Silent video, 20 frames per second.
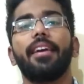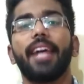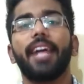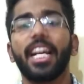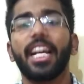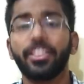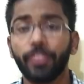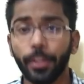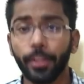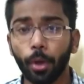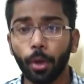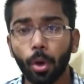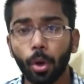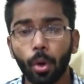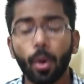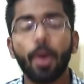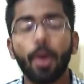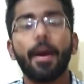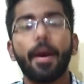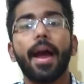As we
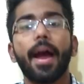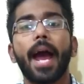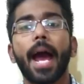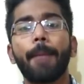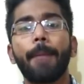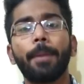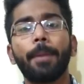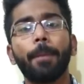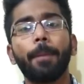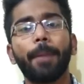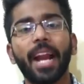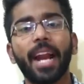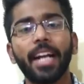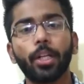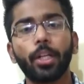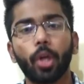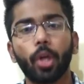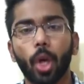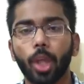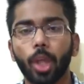know, Apple
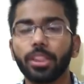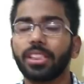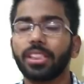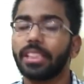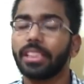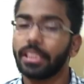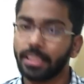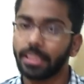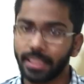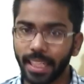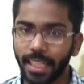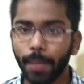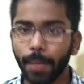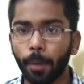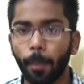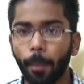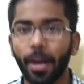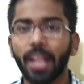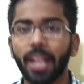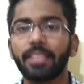planned to launch 3
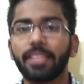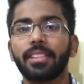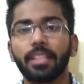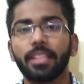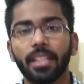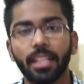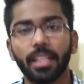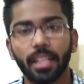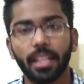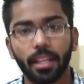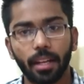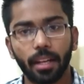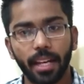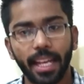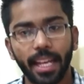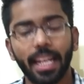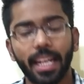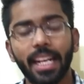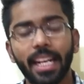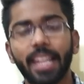mobiles
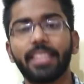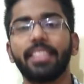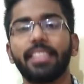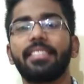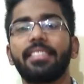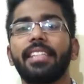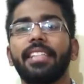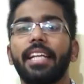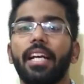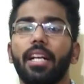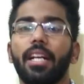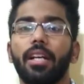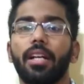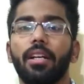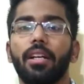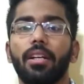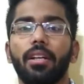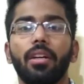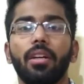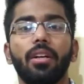earlier this year:
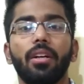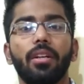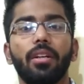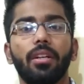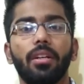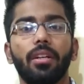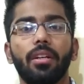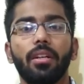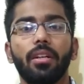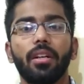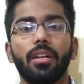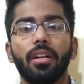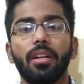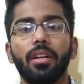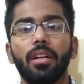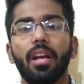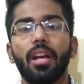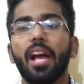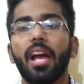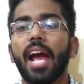
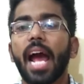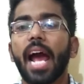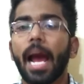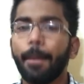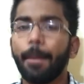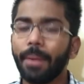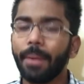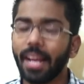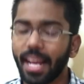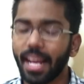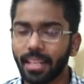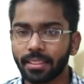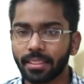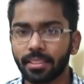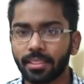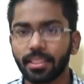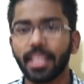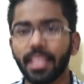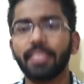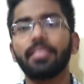Apple
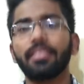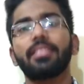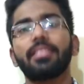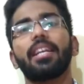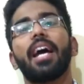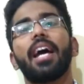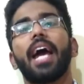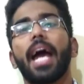XS,